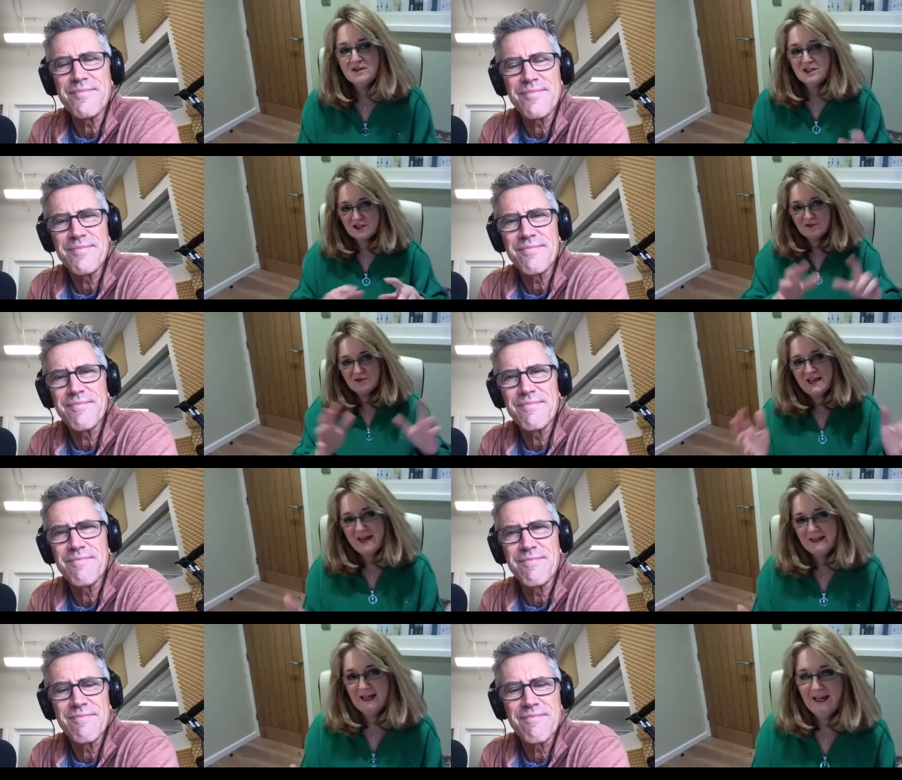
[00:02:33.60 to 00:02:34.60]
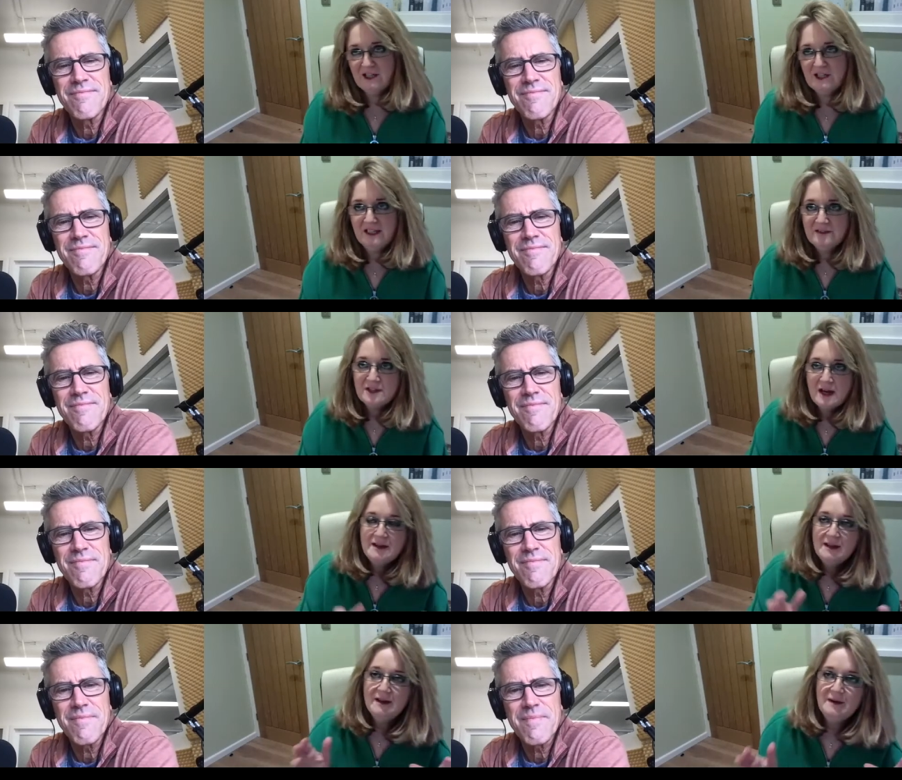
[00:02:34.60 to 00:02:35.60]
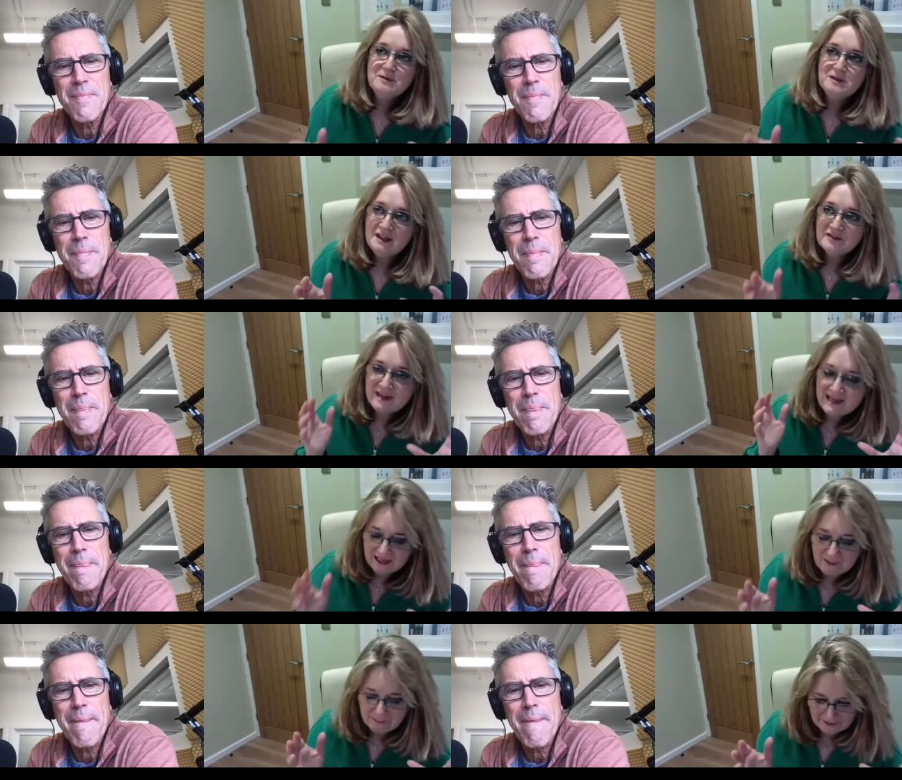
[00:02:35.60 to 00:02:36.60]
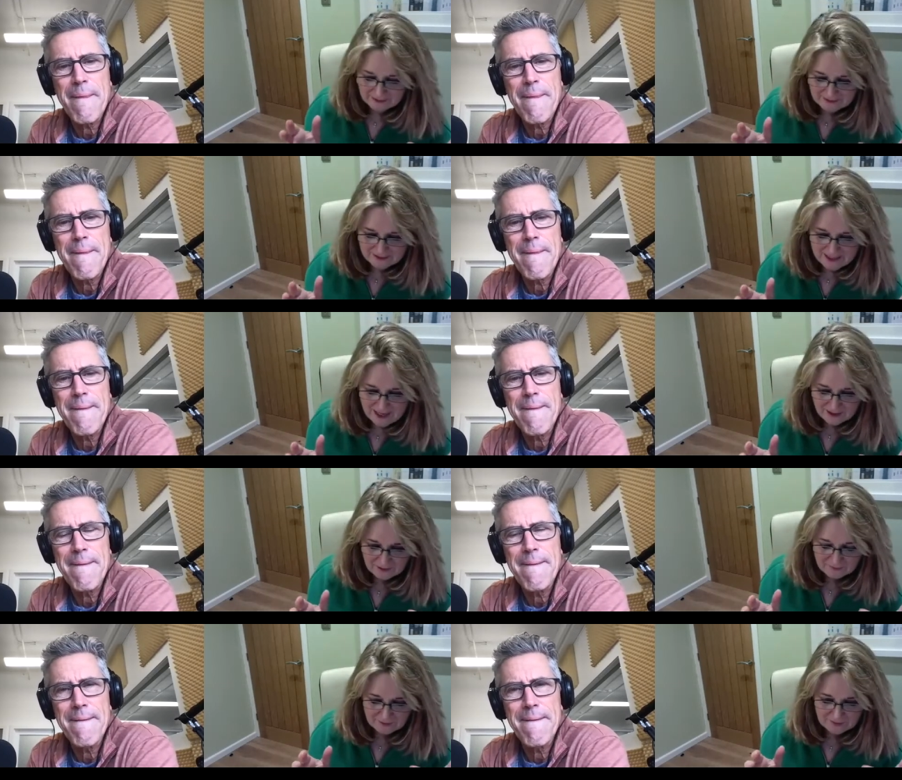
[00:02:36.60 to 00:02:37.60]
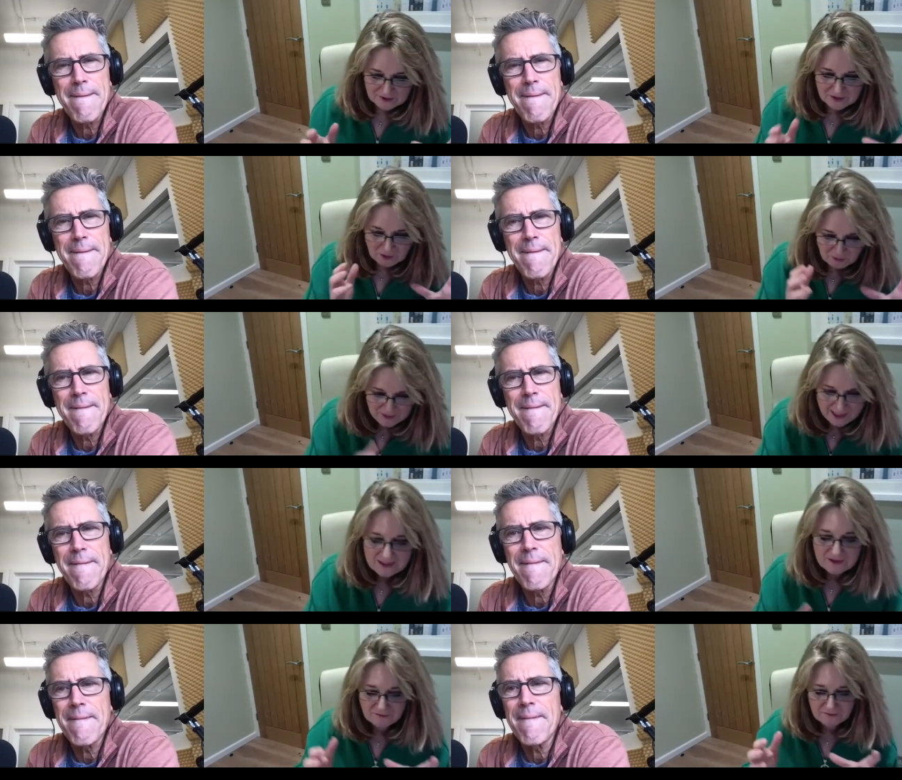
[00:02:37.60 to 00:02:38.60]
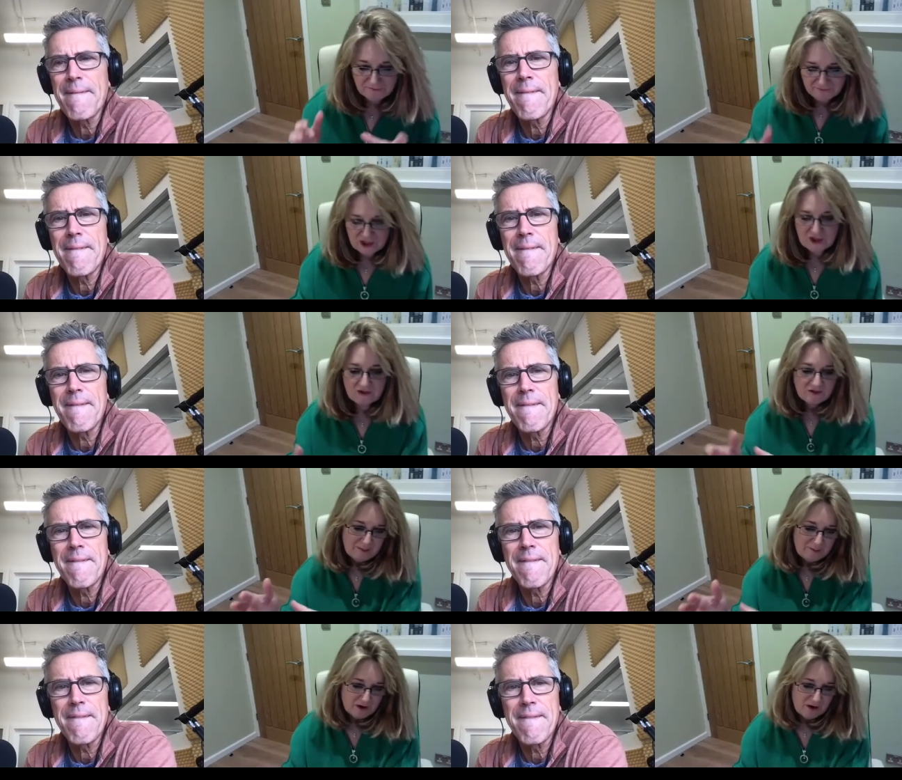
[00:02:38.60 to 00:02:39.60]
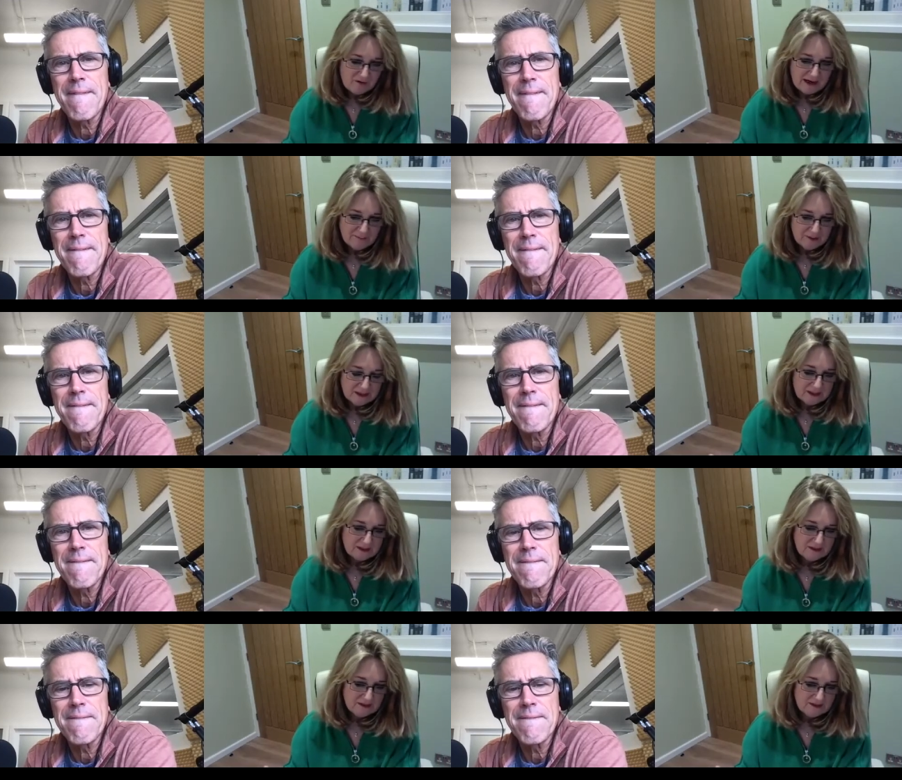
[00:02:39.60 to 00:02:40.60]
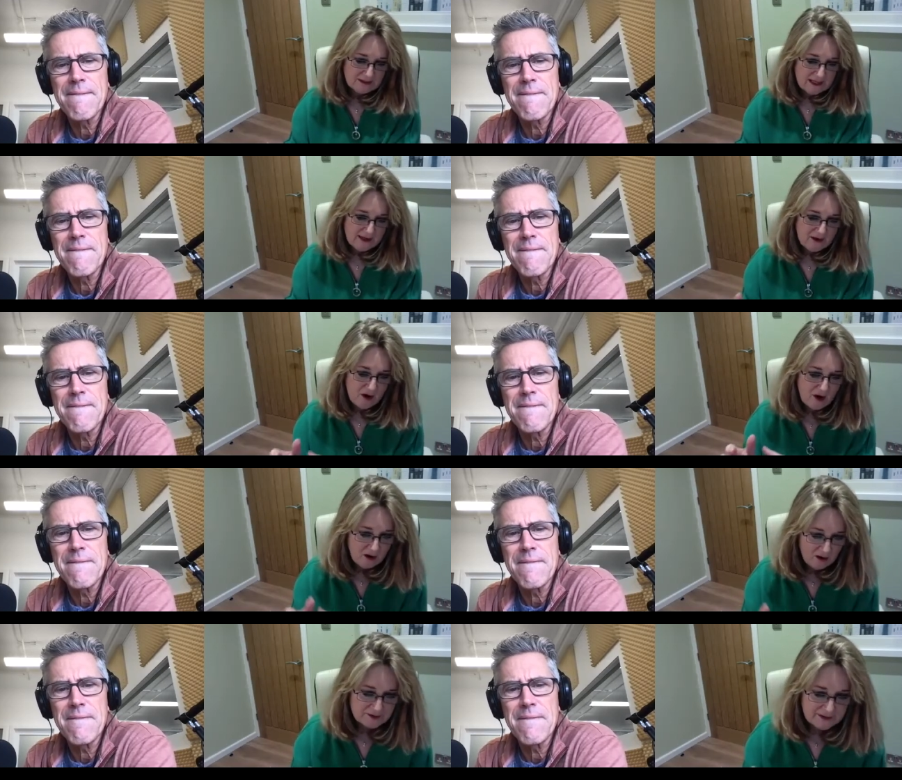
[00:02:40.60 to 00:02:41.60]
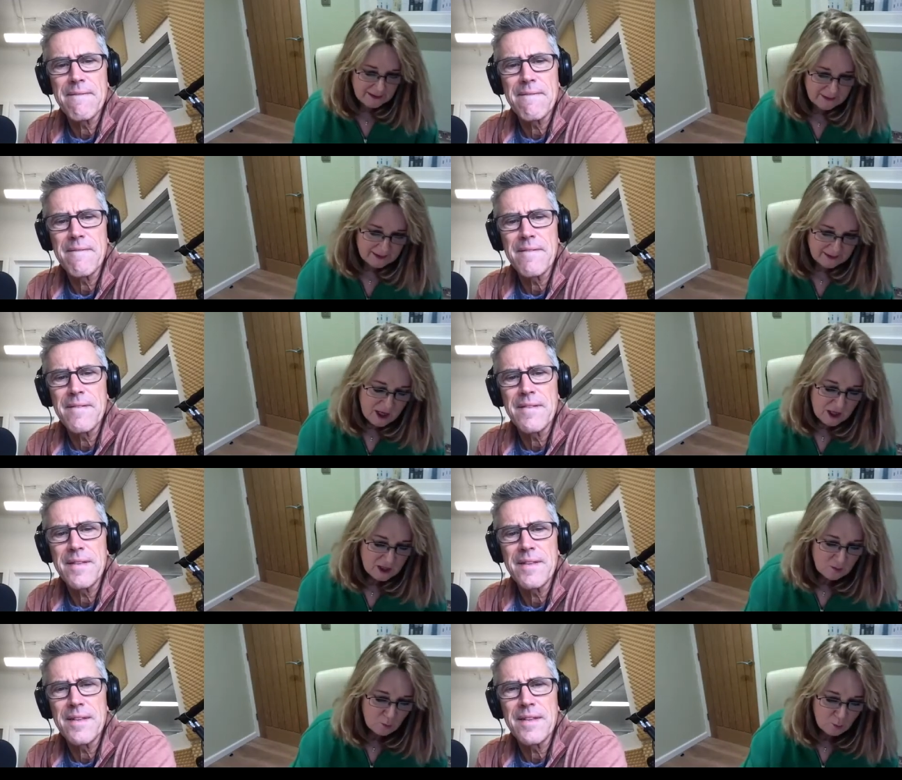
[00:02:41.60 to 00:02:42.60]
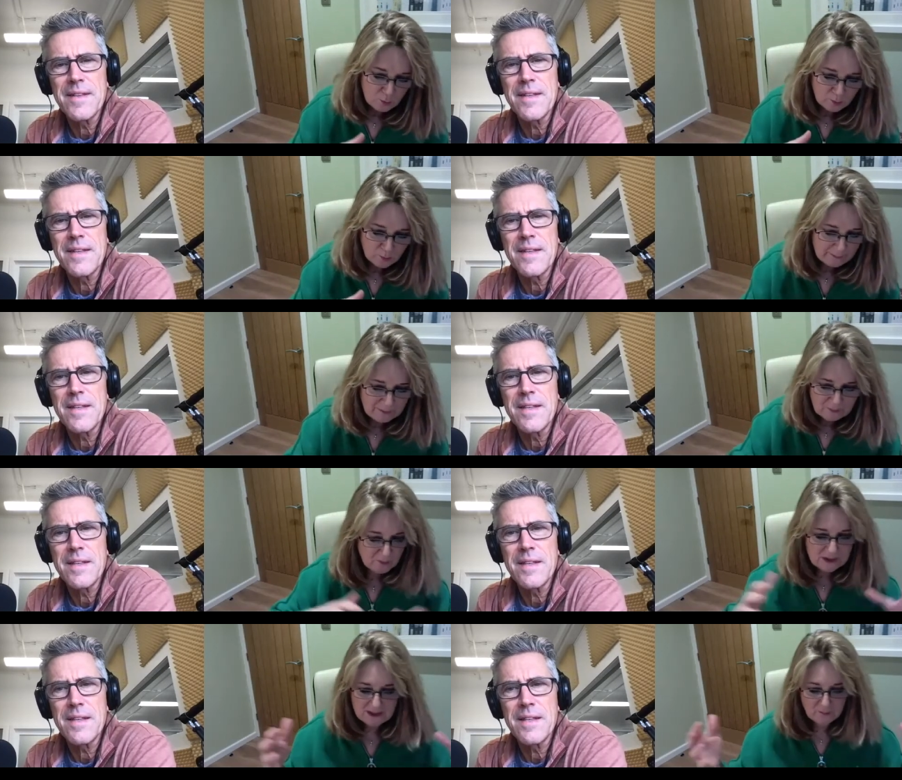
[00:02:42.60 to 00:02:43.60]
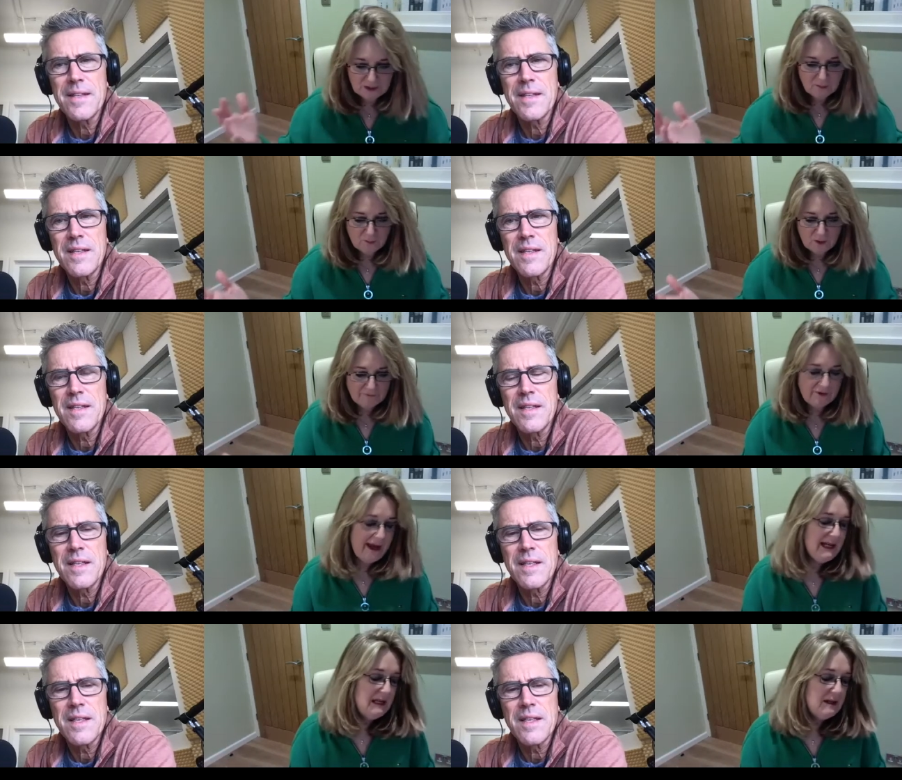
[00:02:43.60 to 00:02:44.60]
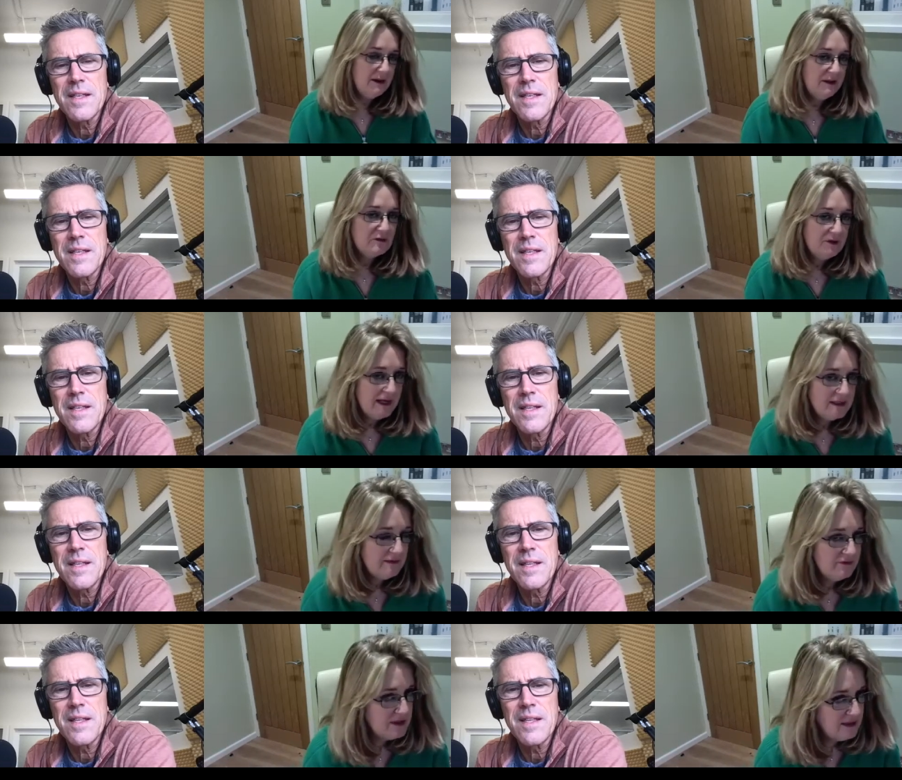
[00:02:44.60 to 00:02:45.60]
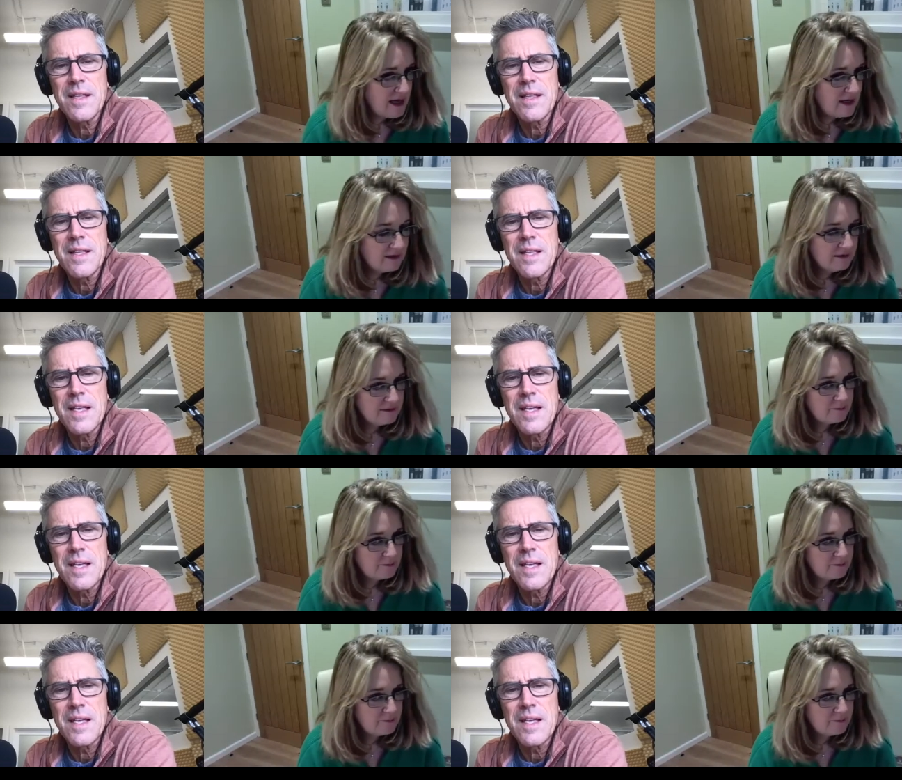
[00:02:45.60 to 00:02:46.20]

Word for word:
Speaker 1: just you saying that actually and I, it, I was only thinking about it today of it's the creative visionary program it doesn't say art in that I mean, would it would it work for any kind of creativity that the